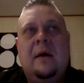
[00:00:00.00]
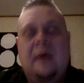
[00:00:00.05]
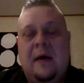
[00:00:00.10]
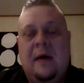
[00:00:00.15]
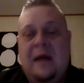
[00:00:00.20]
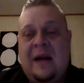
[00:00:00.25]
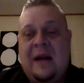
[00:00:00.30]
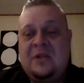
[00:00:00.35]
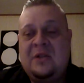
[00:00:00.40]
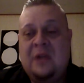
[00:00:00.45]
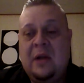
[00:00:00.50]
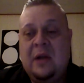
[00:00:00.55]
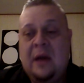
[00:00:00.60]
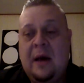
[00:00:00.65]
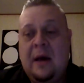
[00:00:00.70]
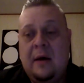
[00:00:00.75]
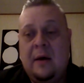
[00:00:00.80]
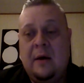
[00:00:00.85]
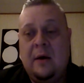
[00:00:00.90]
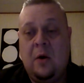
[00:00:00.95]
actually,
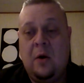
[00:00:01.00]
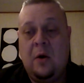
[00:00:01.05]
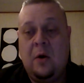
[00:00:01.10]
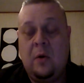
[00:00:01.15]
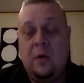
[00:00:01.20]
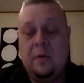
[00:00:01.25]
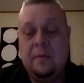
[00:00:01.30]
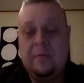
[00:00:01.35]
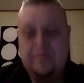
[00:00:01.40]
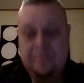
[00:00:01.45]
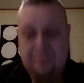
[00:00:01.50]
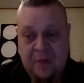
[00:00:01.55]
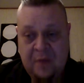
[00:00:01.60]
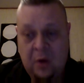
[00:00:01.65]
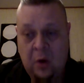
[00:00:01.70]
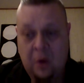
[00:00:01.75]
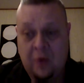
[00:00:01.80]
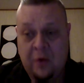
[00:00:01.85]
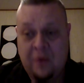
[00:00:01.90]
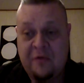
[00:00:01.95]
uh, an old
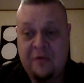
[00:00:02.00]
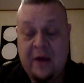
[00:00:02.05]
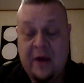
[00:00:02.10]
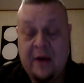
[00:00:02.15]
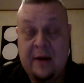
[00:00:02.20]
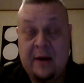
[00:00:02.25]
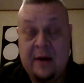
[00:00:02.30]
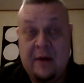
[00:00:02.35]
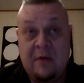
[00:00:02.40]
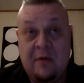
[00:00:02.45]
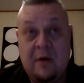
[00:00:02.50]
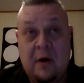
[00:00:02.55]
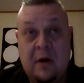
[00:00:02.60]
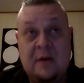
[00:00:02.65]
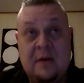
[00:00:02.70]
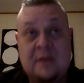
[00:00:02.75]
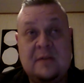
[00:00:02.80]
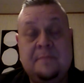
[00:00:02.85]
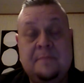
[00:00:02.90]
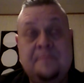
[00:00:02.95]
older friend of
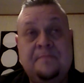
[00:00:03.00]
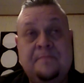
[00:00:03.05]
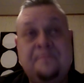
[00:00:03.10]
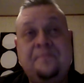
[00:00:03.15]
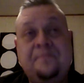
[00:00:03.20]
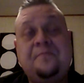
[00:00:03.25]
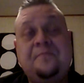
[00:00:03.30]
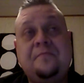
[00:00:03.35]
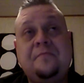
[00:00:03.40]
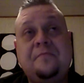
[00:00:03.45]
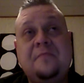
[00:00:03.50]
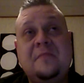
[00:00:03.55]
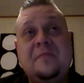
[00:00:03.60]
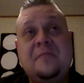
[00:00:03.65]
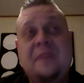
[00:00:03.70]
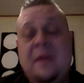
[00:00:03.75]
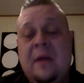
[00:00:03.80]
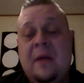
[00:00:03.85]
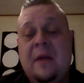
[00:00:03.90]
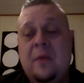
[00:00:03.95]
ours
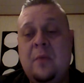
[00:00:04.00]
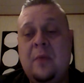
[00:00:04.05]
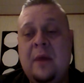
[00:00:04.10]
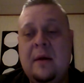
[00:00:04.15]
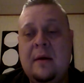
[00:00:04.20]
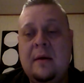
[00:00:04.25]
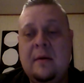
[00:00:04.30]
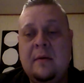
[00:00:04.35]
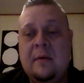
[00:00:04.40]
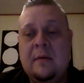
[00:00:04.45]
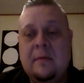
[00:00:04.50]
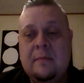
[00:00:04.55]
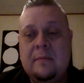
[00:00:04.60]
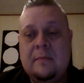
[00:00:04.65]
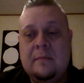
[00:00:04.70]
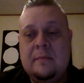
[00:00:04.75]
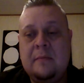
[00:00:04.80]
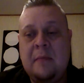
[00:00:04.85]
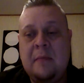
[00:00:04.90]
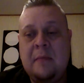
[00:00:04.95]
that we
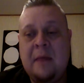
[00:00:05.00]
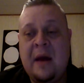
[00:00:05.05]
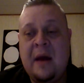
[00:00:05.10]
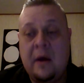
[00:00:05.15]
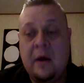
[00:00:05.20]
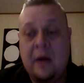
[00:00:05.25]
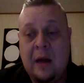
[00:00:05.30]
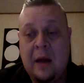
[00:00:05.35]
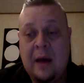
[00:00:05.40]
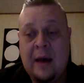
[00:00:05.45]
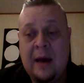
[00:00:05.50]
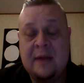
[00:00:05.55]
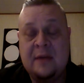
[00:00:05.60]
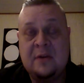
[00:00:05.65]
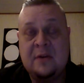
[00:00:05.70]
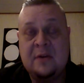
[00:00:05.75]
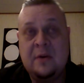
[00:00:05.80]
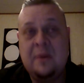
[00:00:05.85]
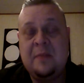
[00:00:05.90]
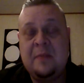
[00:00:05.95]
met online.
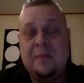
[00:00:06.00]
So he